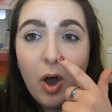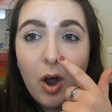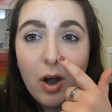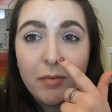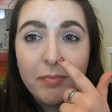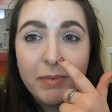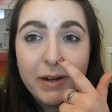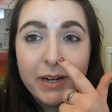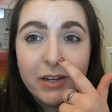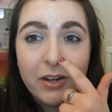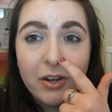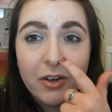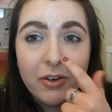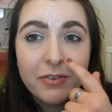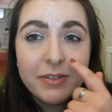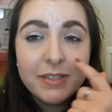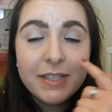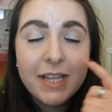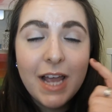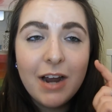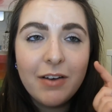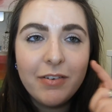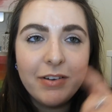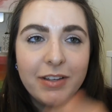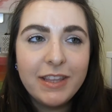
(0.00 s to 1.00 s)
On my
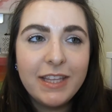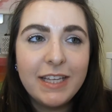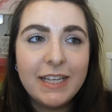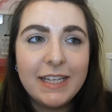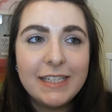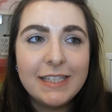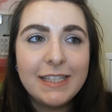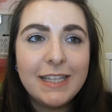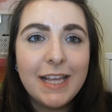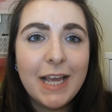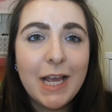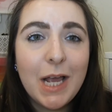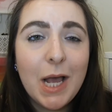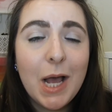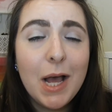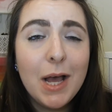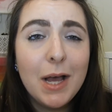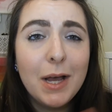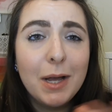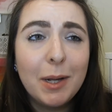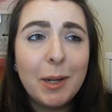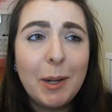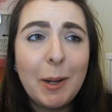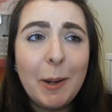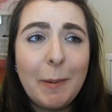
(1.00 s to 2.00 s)
nose, everything is like
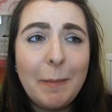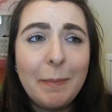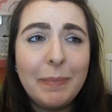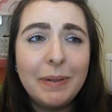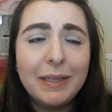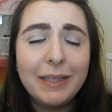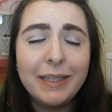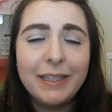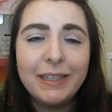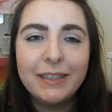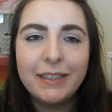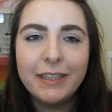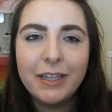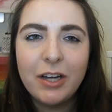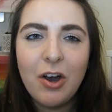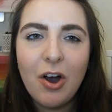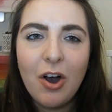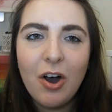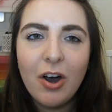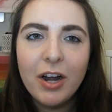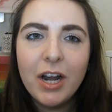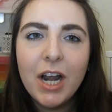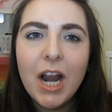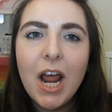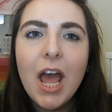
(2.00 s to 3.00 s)
completely
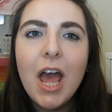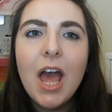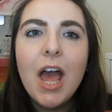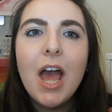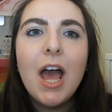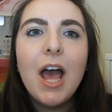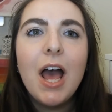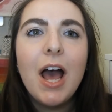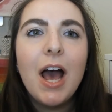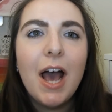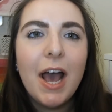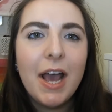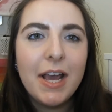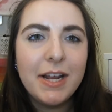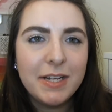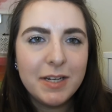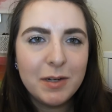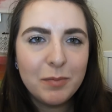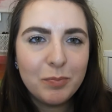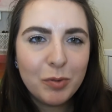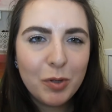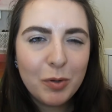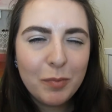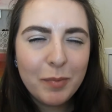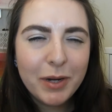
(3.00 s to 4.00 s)
gone. I
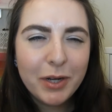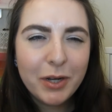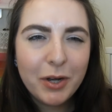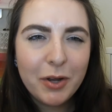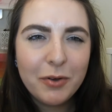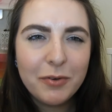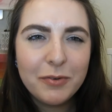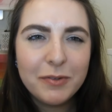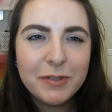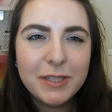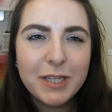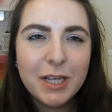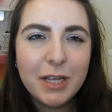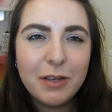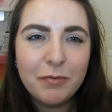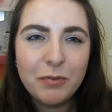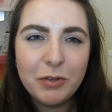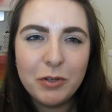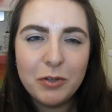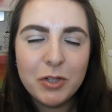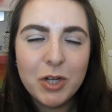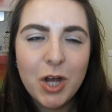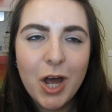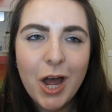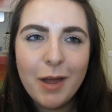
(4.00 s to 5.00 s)
did blow my nose a
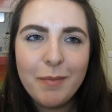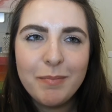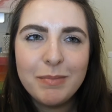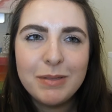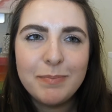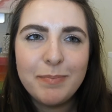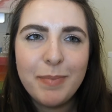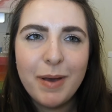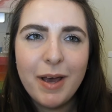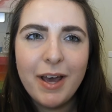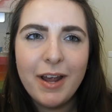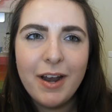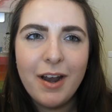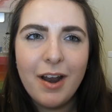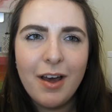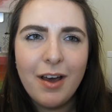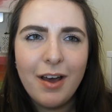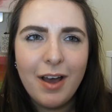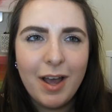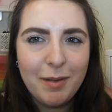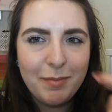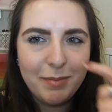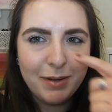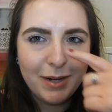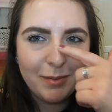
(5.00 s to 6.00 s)
few times, but
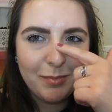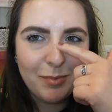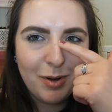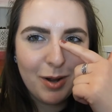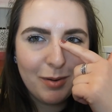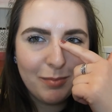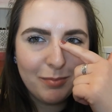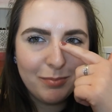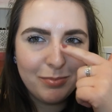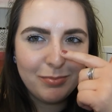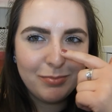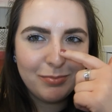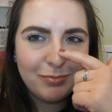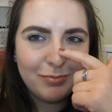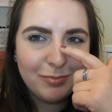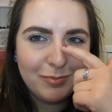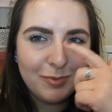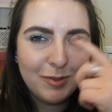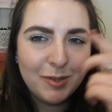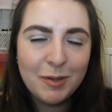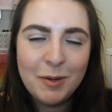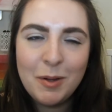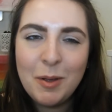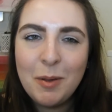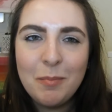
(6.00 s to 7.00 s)
I mean, I'm not
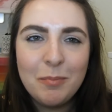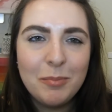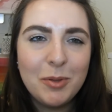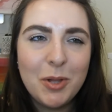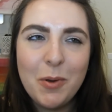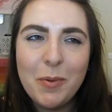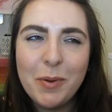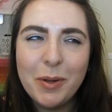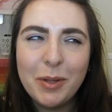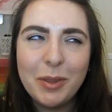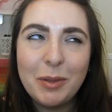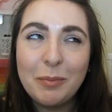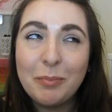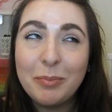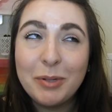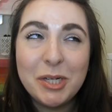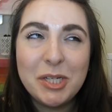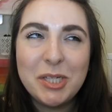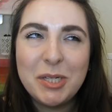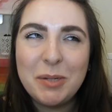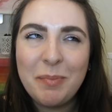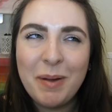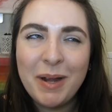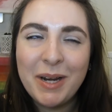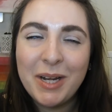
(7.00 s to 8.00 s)
blowing the
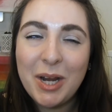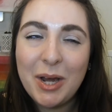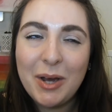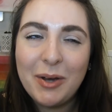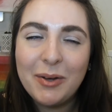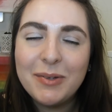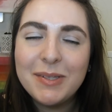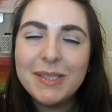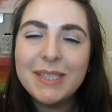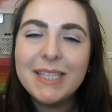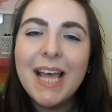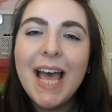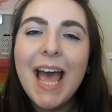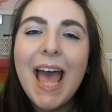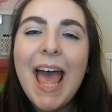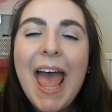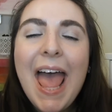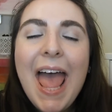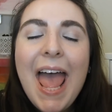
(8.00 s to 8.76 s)
bridge of my nose,